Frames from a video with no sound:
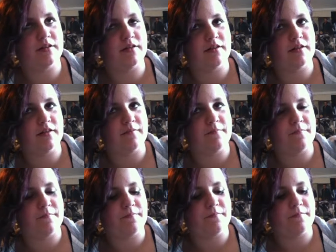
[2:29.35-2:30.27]

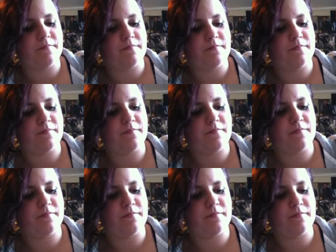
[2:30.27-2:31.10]
(silence)